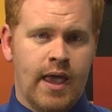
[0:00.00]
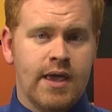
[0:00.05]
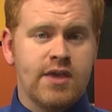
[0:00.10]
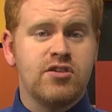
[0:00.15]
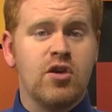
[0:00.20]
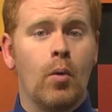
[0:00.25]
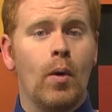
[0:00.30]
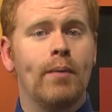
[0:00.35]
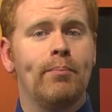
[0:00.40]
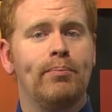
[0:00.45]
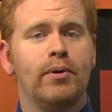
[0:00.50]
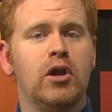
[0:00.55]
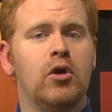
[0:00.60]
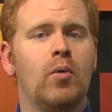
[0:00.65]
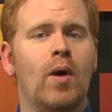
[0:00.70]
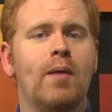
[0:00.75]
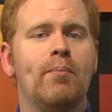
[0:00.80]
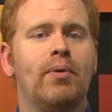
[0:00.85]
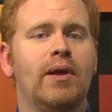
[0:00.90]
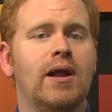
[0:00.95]
So what
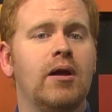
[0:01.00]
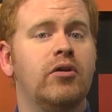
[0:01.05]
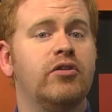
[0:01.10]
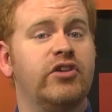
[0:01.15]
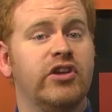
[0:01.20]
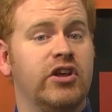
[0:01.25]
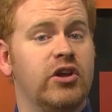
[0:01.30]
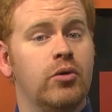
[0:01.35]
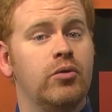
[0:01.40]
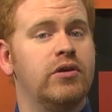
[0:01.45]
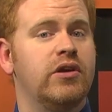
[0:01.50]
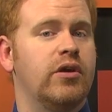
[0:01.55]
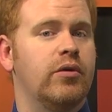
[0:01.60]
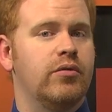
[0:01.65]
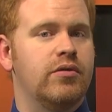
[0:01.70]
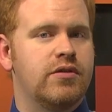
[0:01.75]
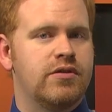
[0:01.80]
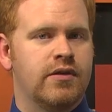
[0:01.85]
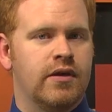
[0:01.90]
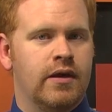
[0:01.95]
Blu-ray player do you
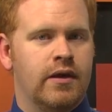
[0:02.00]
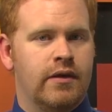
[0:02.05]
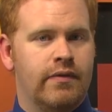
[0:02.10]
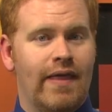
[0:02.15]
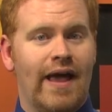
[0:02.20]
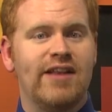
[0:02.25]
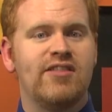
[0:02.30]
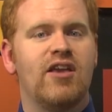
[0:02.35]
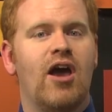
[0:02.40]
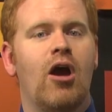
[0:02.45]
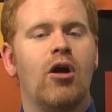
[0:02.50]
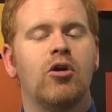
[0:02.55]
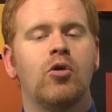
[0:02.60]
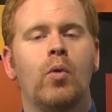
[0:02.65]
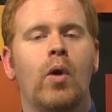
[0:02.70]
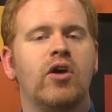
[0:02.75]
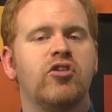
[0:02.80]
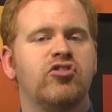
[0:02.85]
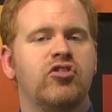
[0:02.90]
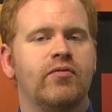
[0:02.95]
use? That's our
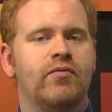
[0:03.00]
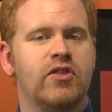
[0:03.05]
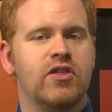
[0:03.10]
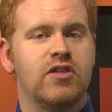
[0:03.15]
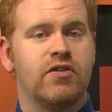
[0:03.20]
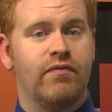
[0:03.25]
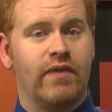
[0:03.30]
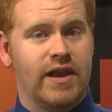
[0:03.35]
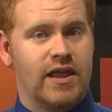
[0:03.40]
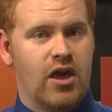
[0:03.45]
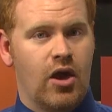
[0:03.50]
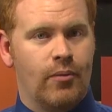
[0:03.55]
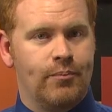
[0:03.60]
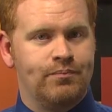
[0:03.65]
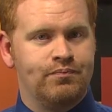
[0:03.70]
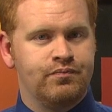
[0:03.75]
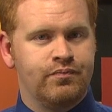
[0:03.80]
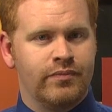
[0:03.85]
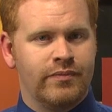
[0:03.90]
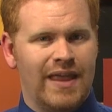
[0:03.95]
question for this video.
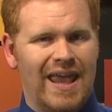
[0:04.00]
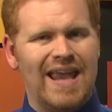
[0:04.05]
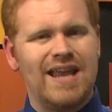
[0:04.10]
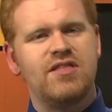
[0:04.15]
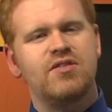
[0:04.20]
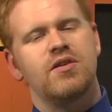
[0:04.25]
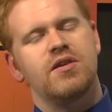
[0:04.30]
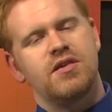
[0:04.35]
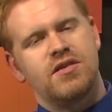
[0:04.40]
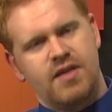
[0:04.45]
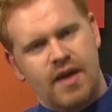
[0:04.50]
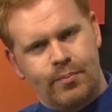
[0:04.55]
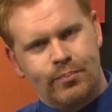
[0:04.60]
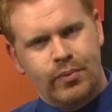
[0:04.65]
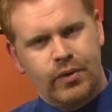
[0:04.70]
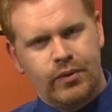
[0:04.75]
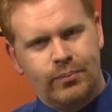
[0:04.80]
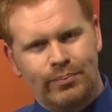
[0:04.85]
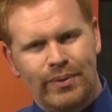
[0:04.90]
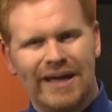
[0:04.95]
It's
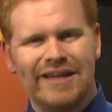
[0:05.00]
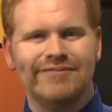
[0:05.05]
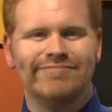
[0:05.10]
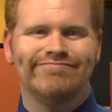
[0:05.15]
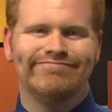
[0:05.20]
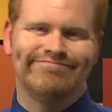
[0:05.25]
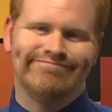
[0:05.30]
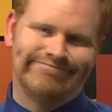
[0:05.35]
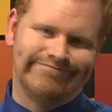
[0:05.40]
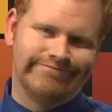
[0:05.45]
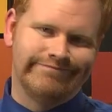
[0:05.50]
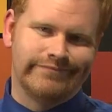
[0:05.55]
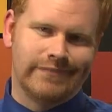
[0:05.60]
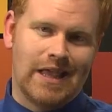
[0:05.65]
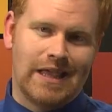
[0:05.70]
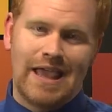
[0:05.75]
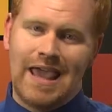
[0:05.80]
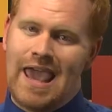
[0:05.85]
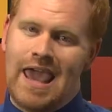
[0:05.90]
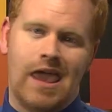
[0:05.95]
simple, but
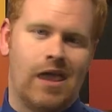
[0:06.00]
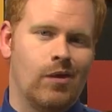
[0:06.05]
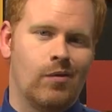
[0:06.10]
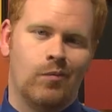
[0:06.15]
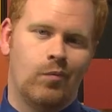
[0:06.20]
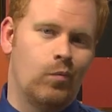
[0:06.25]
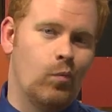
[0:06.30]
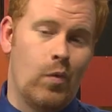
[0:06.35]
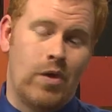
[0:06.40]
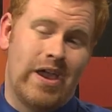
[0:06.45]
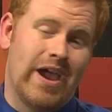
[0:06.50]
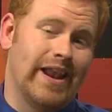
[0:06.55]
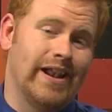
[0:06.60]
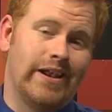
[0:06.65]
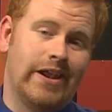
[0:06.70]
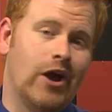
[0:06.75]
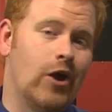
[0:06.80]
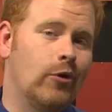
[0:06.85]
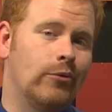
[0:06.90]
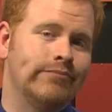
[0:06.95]
hey, we
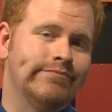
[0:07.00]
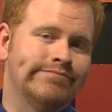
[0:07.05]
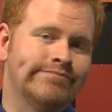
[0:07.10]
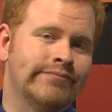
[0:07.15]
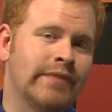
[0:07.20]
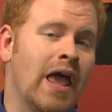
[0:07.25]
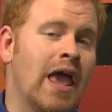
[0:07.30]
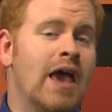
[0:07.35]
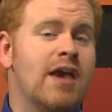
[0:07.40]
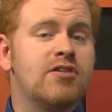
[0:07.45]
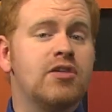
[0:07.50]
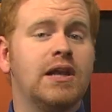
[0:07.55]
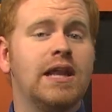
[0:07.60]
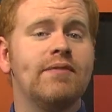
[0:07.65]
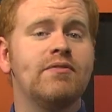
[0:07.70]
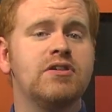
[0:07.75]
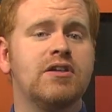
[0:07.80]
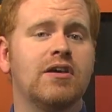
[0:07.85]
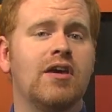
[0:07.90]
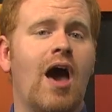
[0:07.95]
gotta know. So
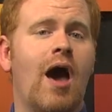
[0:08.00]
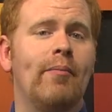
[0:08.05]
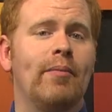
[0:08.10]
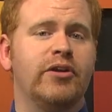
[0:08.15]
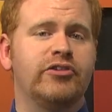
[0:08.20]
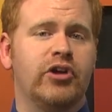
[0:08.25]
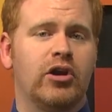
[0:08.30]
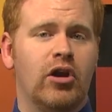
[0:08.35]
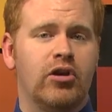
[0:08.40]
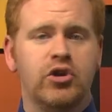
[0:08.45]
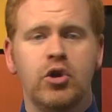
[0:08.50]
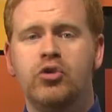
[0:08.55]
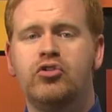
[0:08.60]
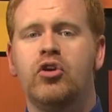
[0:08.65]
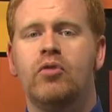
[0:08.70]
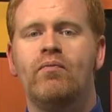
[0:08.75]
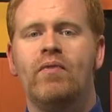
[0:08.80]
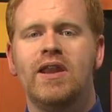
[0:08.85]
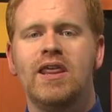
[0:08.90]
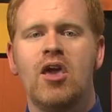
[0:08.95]
leave us a comment on our
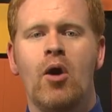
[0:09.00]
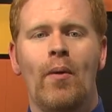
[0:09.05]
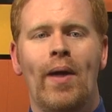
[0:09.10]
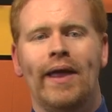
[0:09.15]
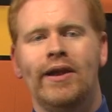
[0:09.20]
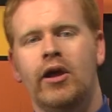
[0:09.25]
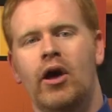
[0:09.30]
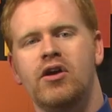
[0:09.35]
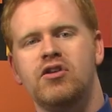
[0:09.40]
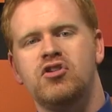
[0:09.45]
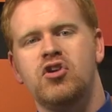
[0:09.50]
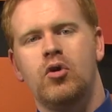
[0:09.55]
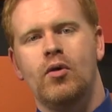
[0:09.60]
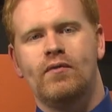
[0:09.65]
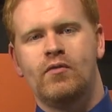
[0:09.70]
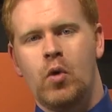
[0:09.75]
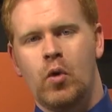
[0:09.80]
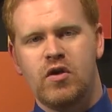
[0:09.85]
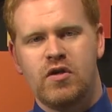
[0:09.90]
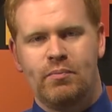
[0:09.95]
YouTube video and also,
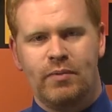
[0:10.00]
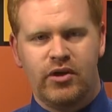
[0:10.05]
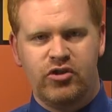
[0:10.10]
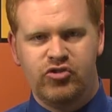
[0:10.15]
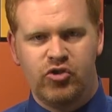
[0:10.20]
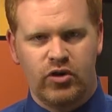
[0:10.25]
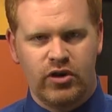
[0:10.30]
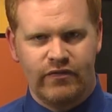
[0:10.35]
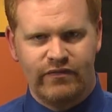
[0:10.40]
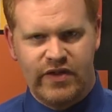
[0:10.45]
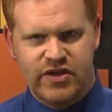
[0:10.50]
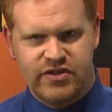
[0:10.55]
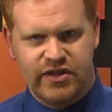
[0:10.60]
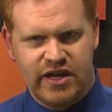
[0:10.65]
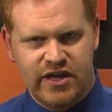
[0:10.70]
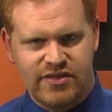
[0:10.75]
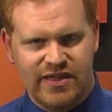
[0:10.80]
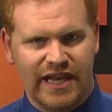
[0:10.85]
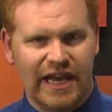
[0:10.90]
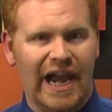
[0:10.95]
of course, be sure to
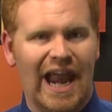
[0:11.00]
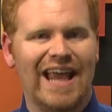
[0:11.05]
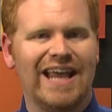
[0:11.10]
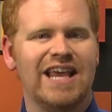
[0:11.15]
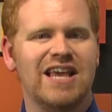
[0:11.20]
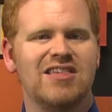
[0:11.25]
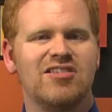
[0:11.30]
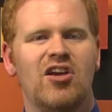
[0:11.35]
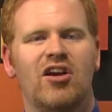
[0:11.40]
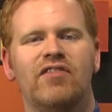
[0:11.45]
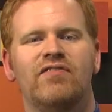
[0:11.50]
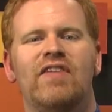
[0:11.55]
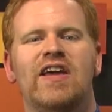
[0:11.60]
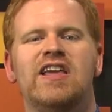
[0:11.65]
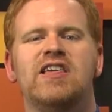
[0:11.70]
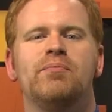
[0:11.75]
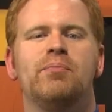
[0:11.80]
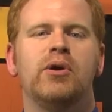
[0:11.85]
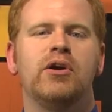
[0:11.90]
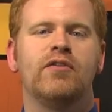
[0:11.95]
visit us and like us on
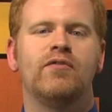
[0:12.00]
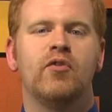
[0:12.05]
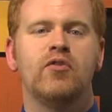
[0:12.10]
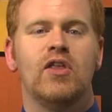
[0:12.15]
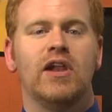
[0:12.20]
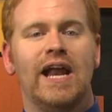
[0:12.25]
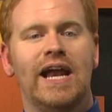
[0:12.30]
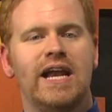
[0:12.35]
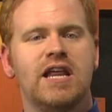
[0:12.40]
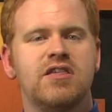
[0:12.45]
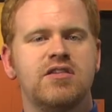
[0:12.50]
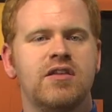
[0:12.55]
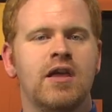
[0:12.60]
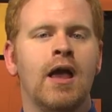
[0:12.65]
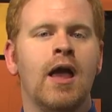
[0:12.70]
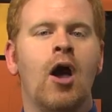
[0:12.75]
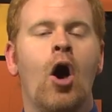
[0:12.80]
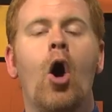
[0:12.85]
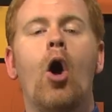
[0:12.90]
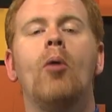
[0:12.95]
Facebook for the latest
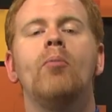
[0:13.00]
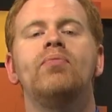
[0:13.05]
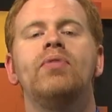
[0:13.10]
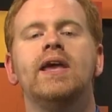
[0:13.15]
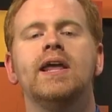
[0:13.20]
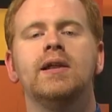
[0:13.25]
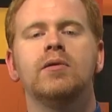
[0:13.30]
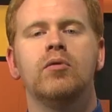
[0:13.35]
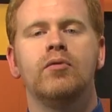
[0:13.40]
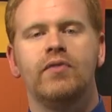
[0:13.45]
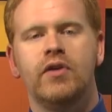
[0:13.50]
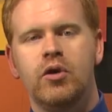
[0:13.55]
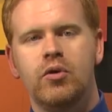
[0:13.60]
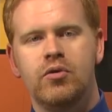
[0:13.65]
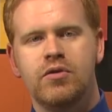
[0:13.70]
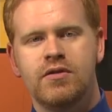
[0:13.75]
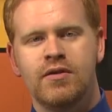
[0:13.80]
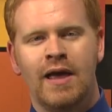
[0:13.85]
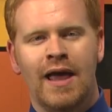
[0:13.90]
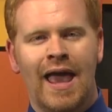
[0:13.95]
home theater
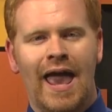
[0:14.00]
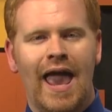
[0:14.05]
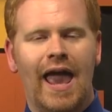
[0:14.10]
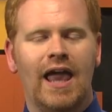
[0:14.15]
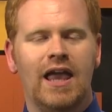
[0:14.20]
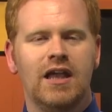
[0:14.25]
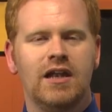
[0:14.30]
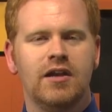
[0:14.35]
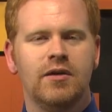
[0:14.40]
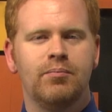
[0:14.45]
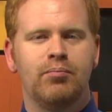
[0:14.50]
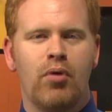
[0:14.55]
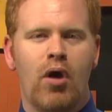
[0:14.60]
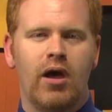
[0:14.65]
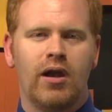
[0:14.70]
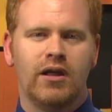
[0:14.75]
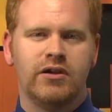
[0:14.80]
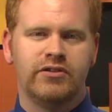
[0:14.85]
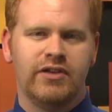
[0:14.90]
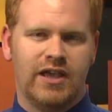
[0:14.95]
reviews and
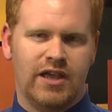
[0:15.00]
product